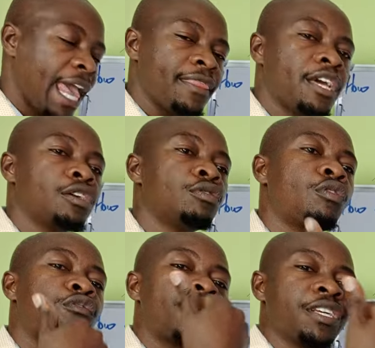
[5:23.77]
and then you
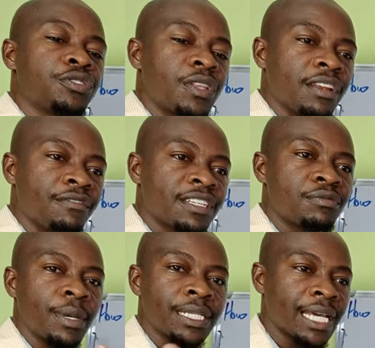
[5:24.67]
look forward into the
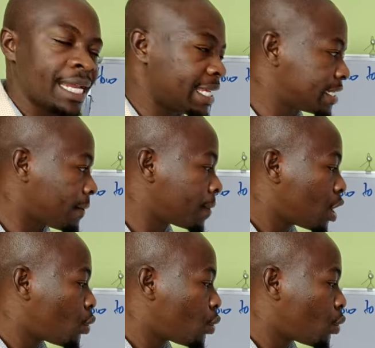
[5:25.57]
investment later.